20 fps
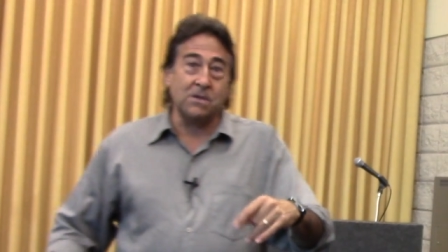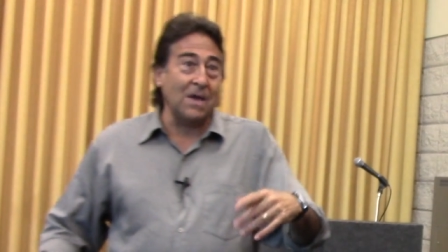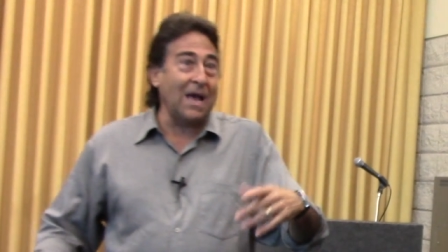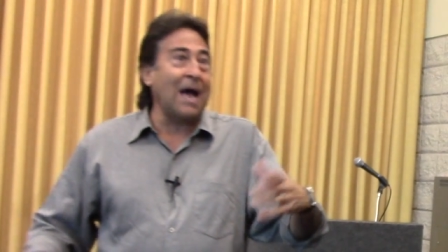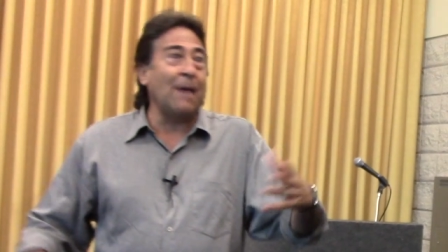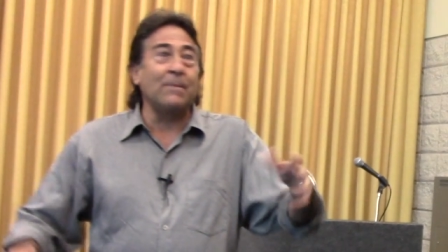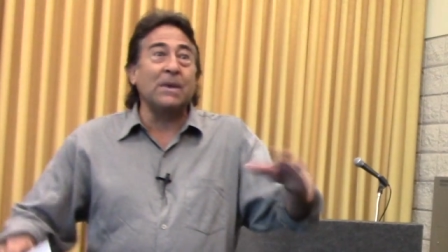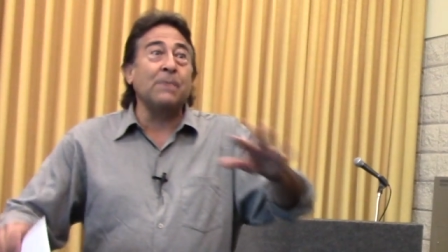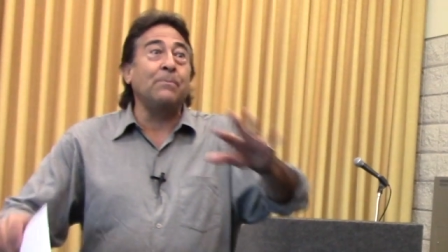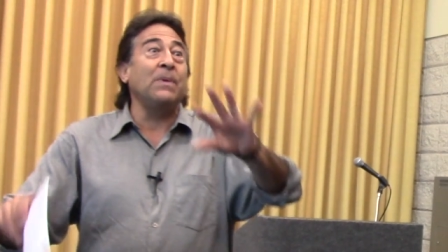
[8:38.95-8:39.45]
So
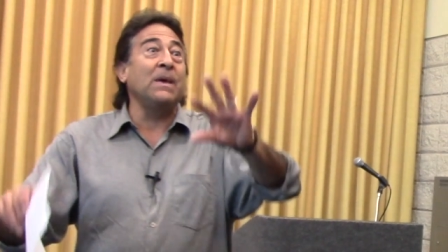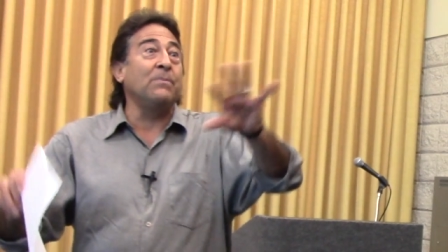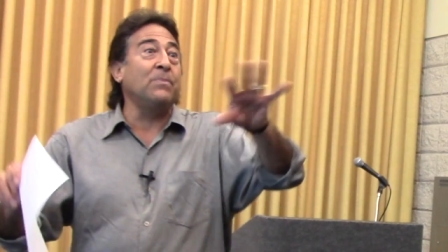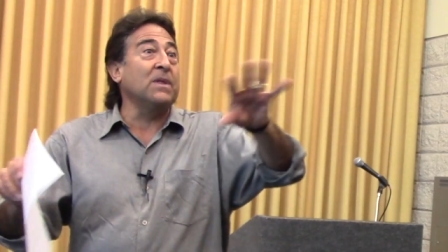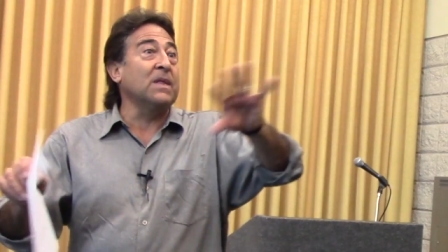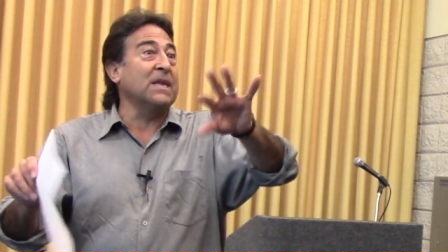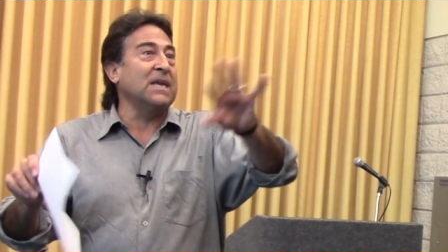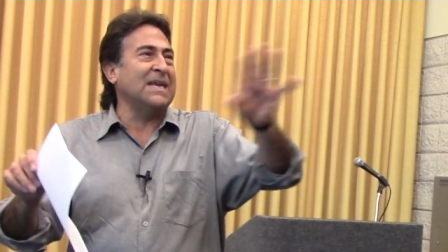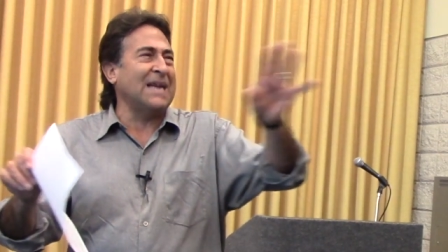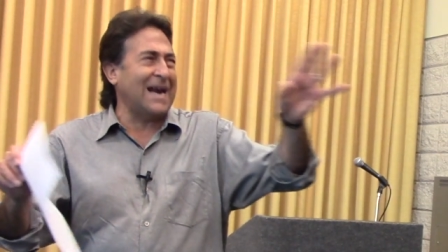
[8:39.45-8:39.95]
how many
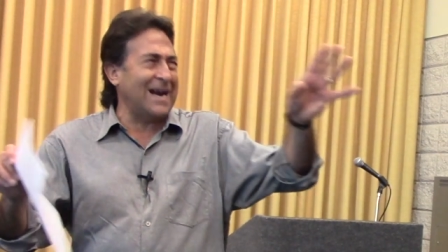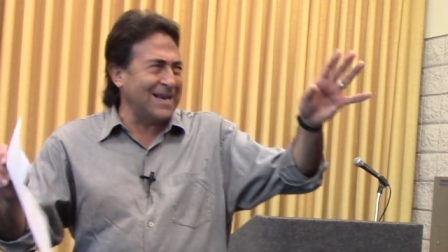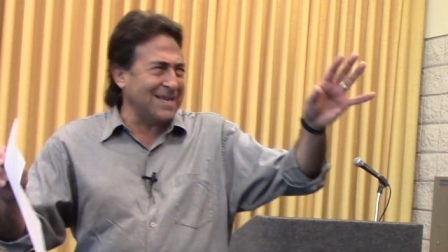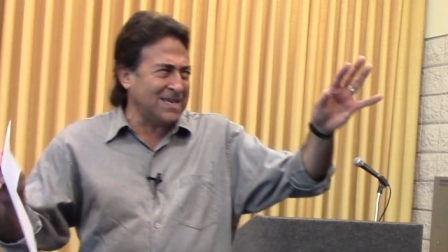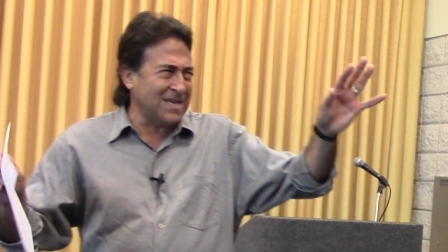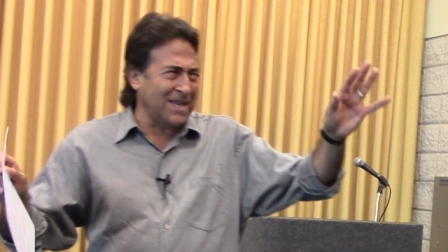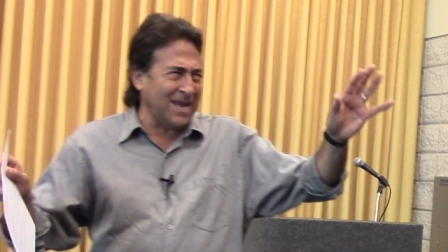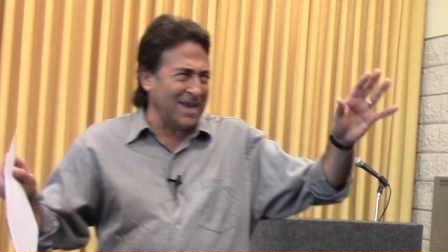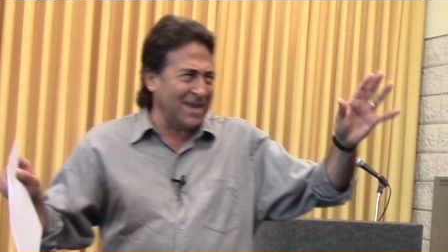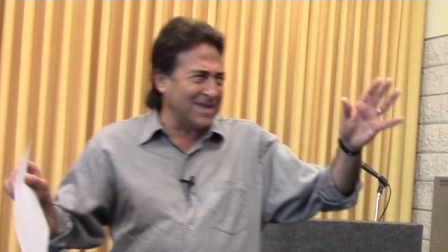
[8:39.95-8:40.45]
people in the United
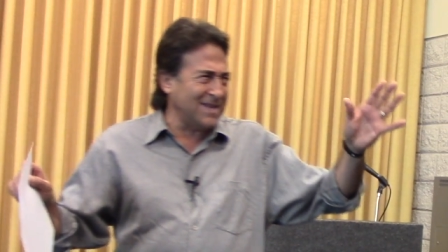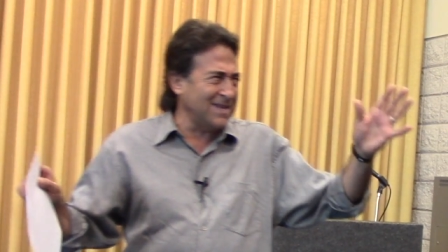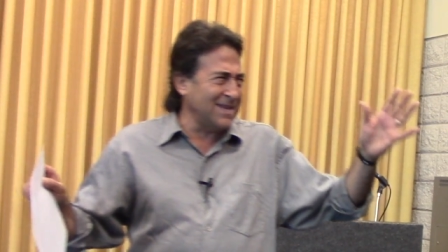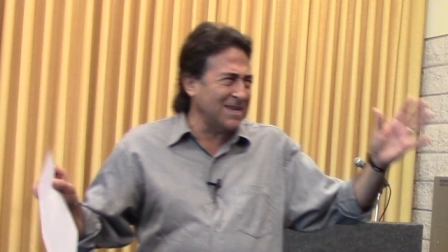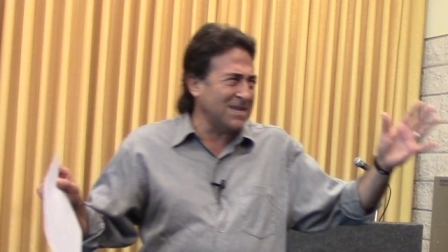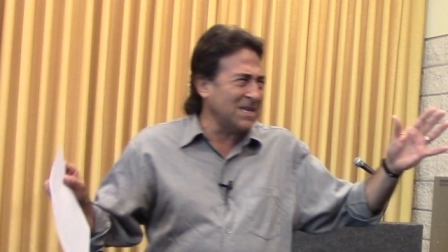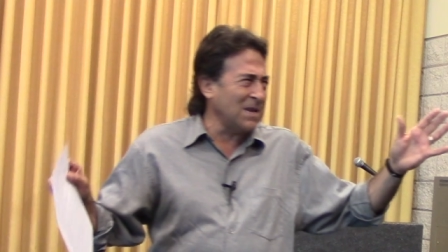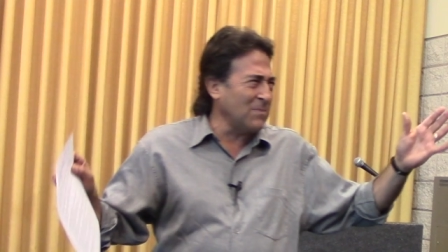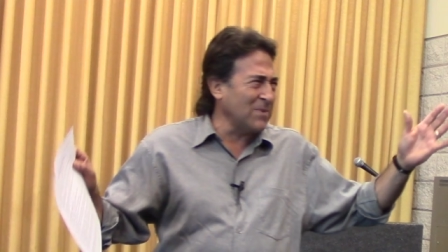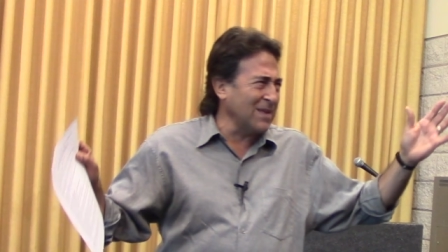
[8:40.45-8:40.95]
States? Is
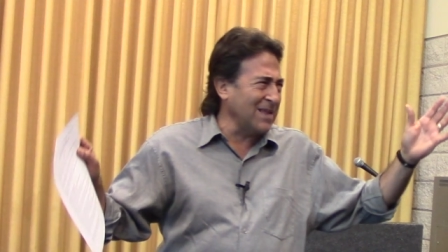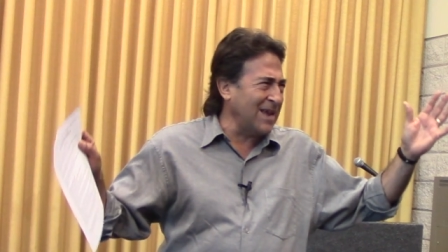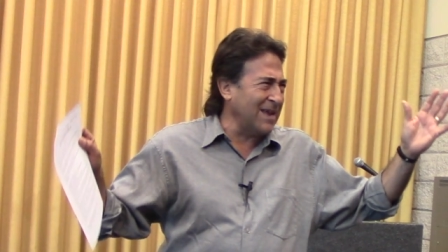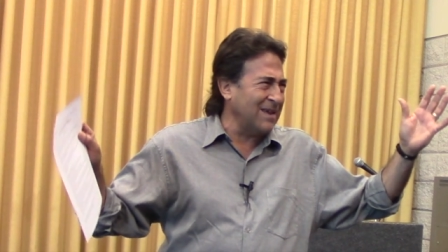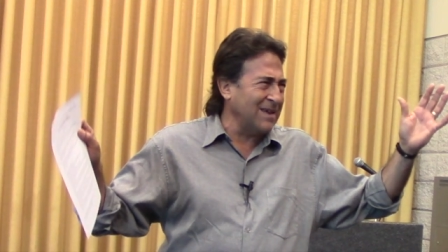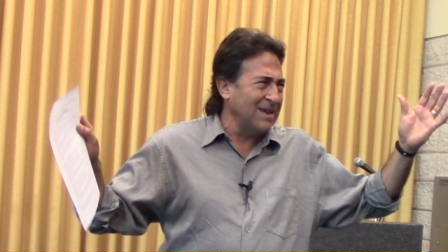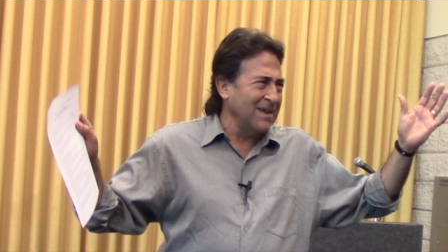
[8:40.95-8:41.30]
it something like